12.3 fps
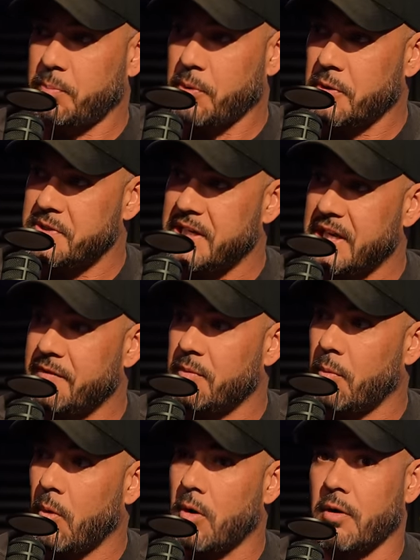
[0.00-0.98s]
protein even
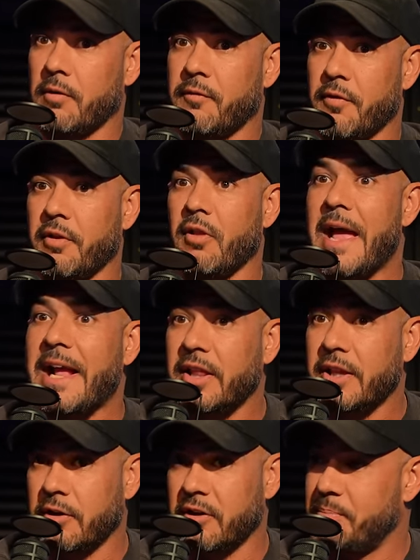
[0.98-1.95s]
yeah. more for the
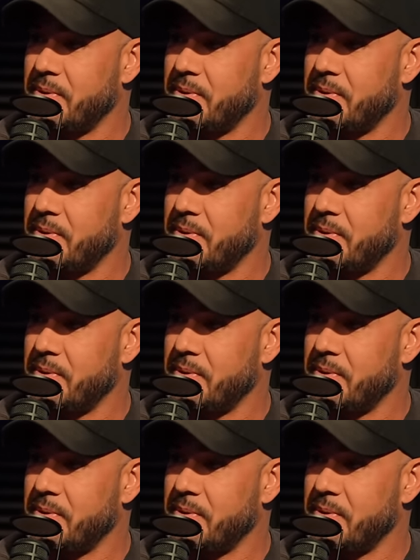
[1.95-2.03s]
likelihood of